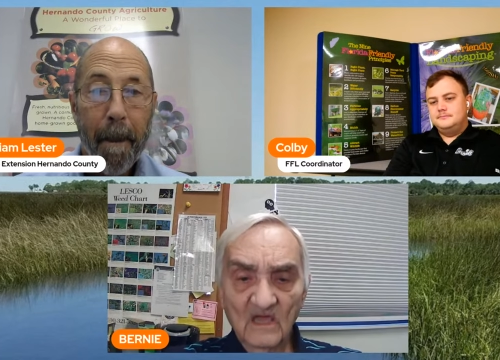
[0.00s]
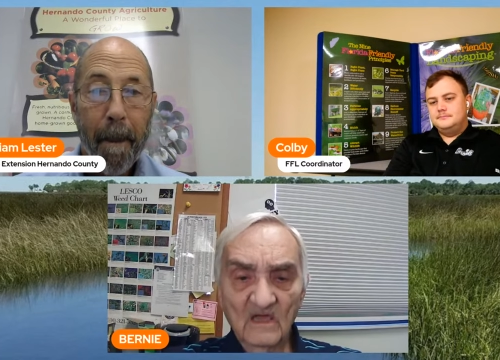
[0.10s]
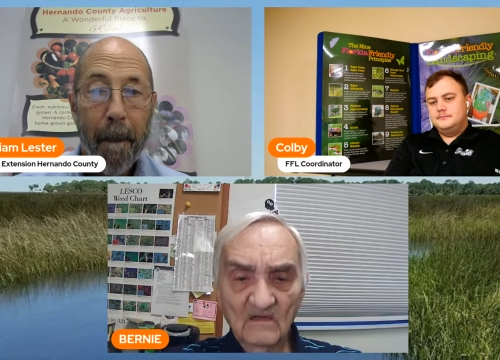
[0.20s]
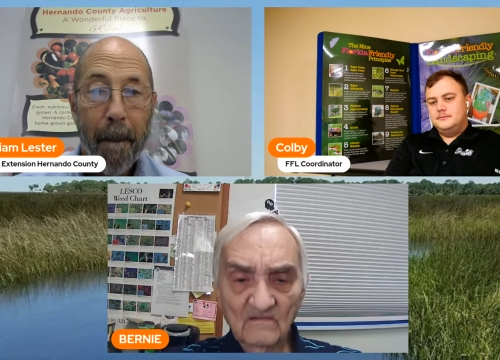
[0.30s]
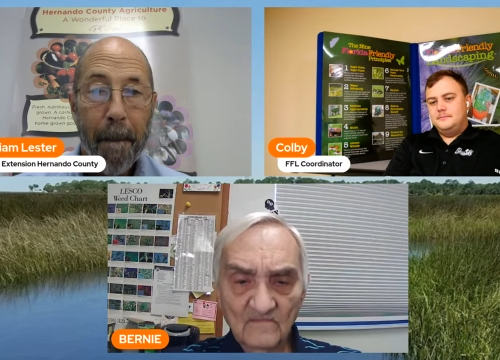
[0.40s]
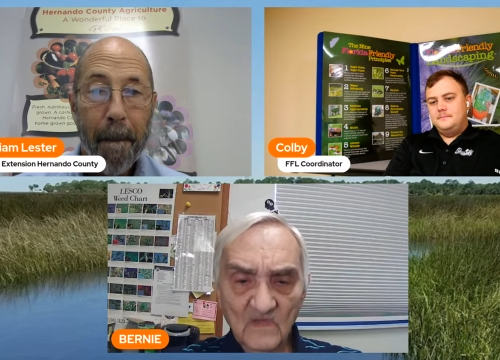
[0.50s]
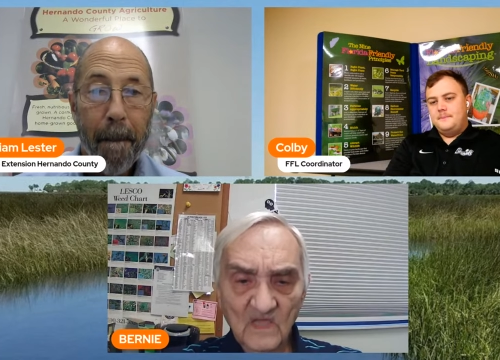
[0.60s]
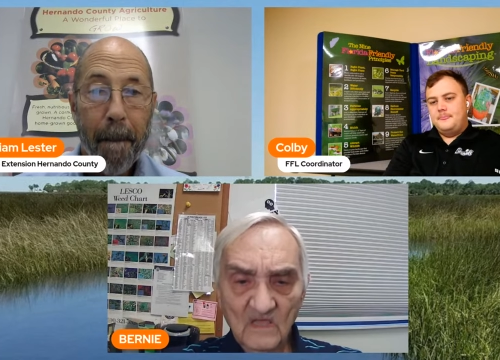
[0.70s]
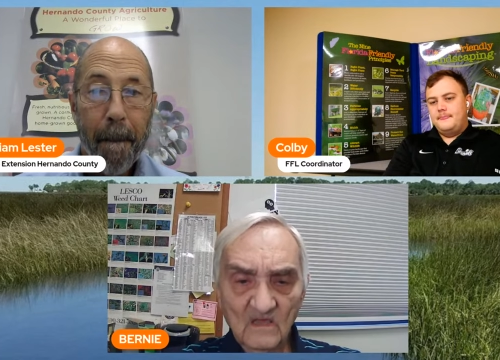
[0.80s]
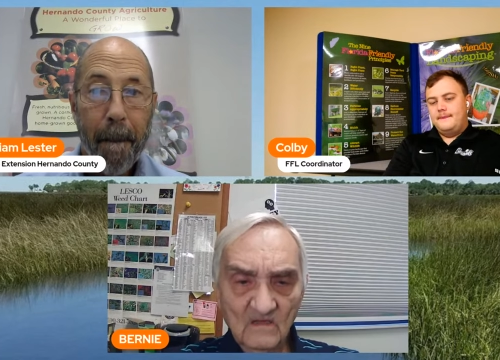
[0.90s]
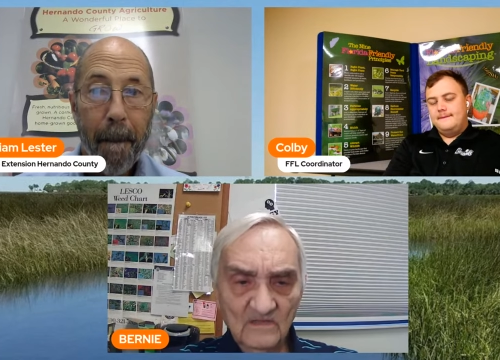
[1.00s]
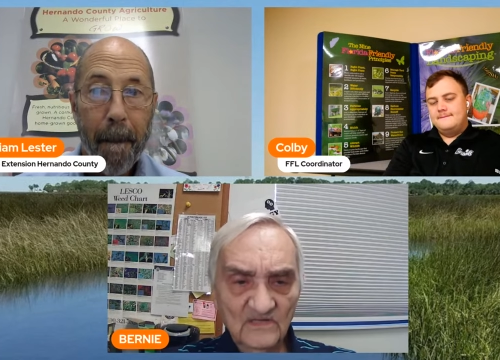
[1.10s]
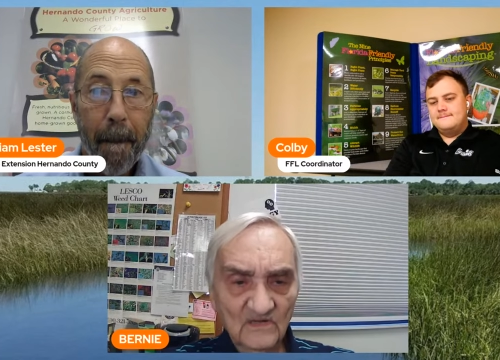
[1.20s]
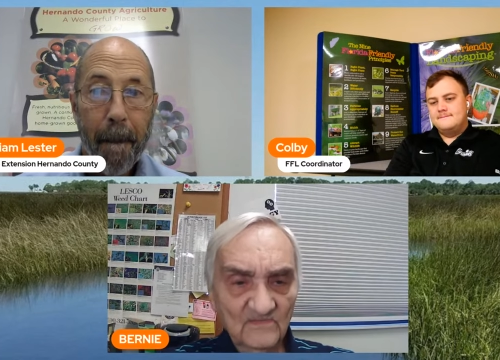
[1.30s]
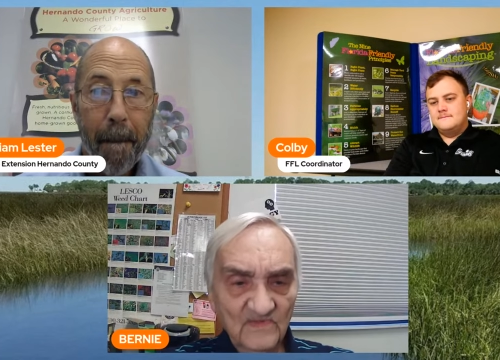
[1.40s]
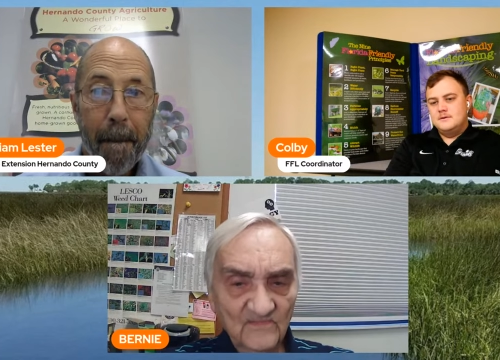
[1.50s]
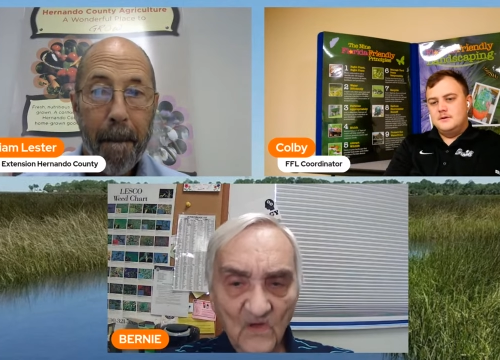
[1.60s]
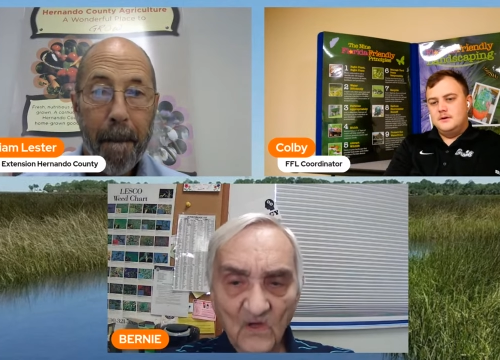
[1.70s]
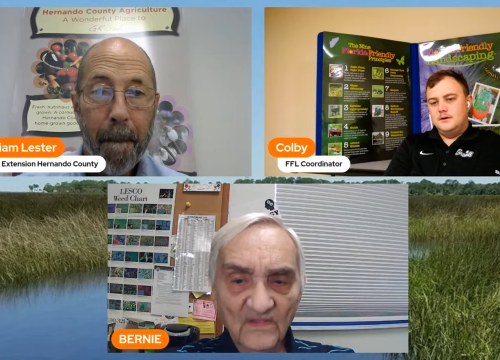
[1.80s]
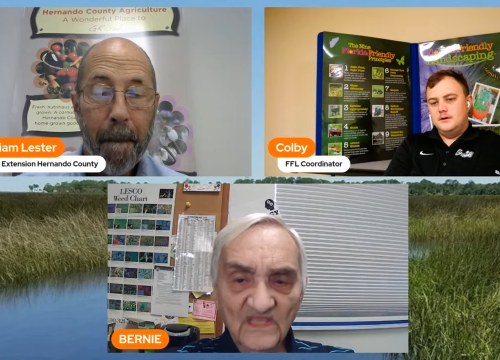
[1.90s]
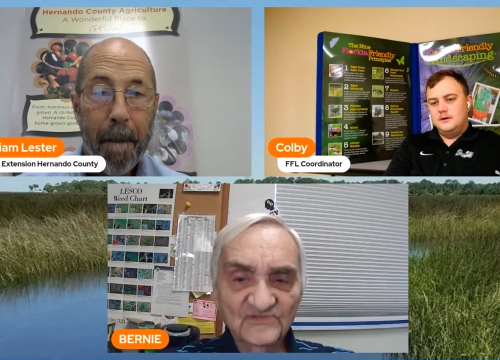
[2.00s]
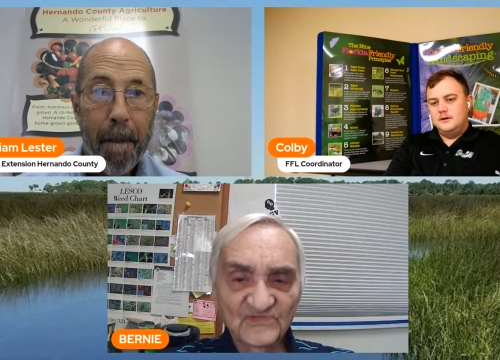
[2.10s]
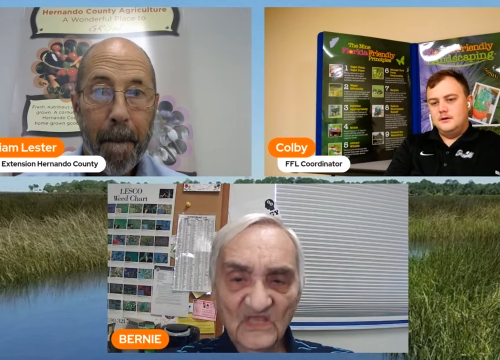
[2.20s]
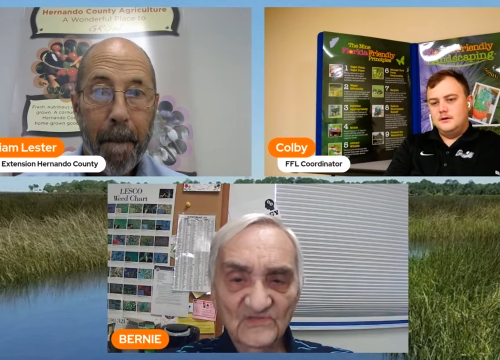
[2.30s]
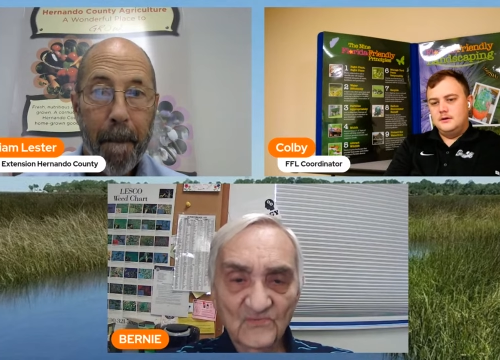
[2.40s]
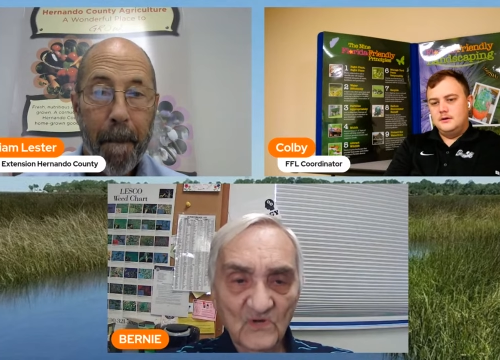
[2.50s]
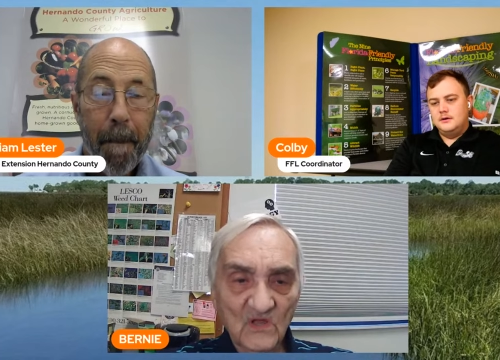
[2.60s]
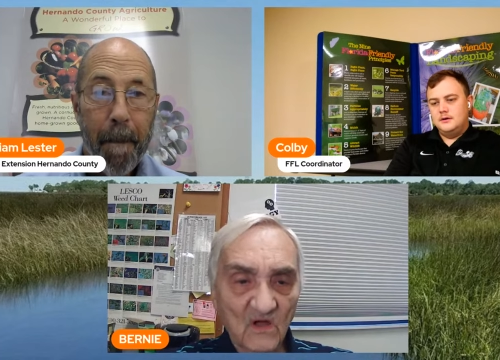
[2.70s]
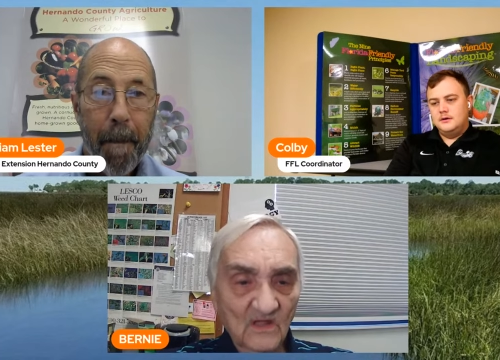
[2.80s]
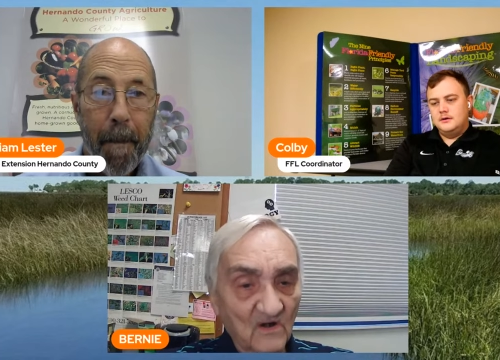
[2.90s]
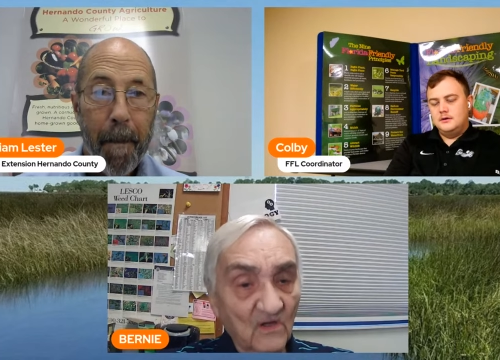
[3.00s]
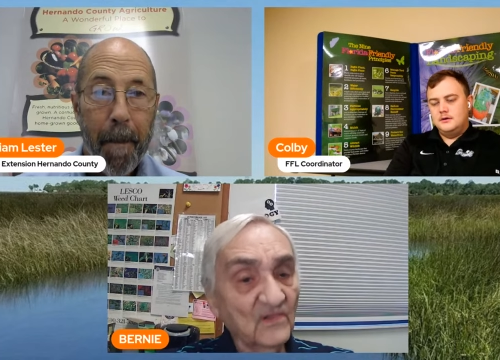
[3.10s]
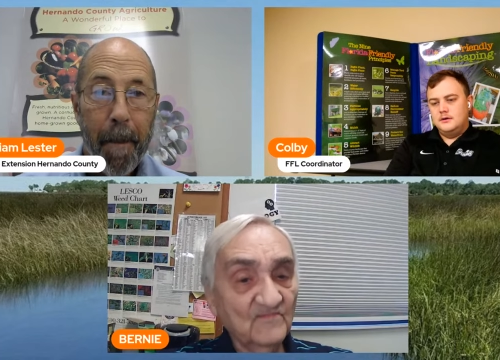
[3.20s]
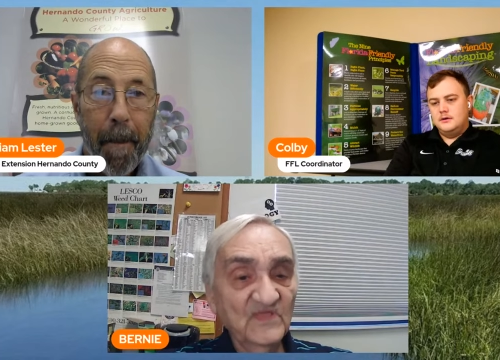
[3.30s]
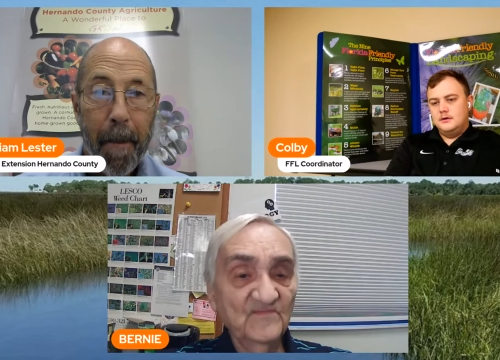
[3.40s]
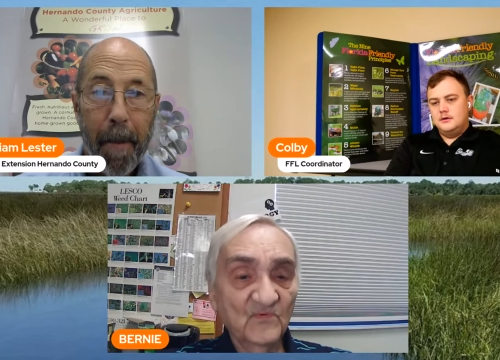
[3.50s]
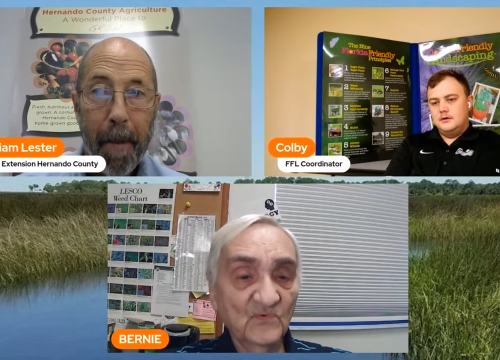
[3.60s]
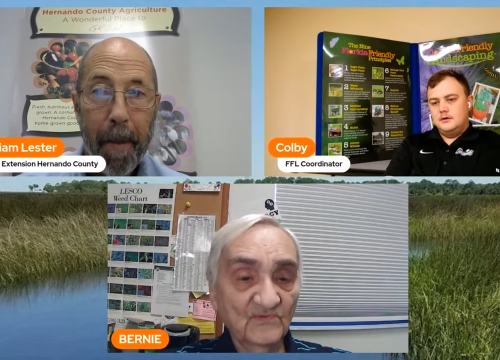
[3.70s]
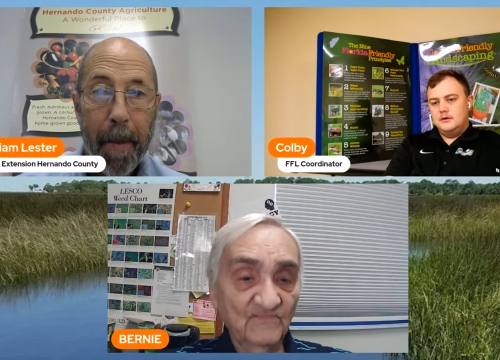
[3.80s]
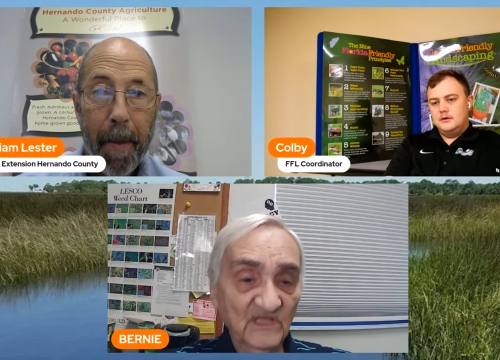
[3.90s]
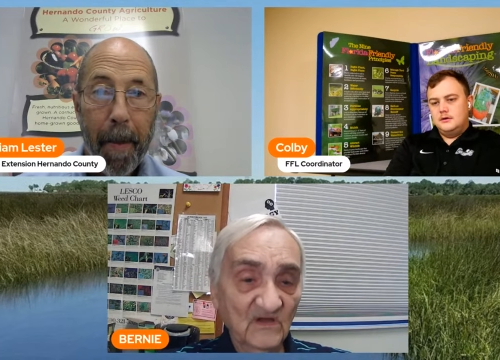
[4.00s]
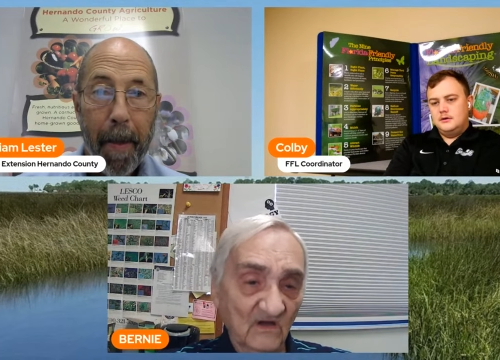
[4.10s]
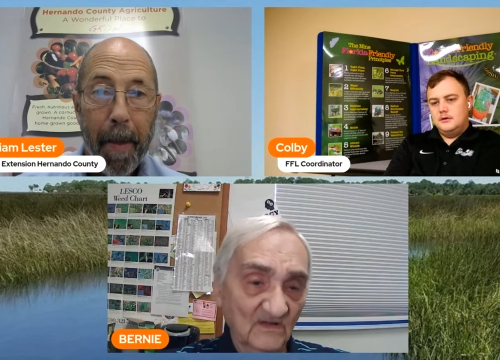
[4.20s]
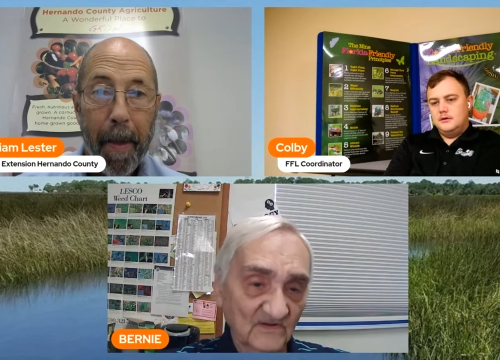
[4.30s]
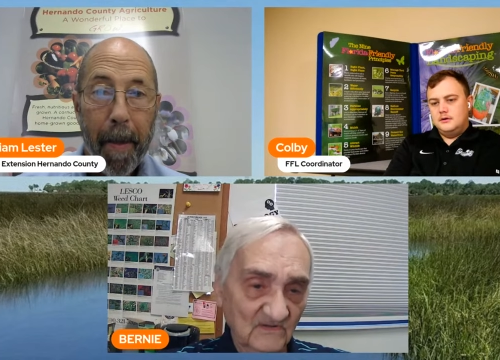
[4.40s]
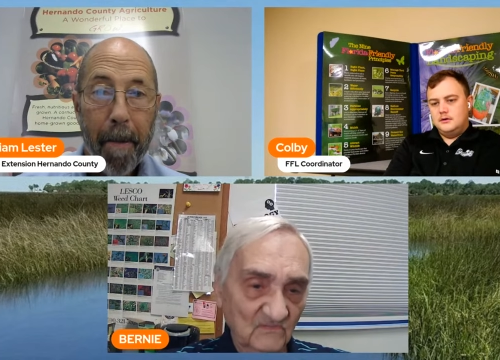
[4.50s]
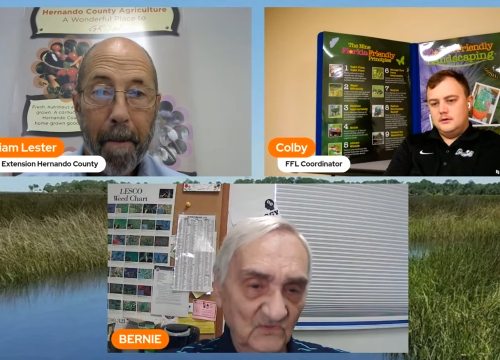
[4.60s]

Speaker 1: uh, you know. If all the insects were gone, all the people would be gone.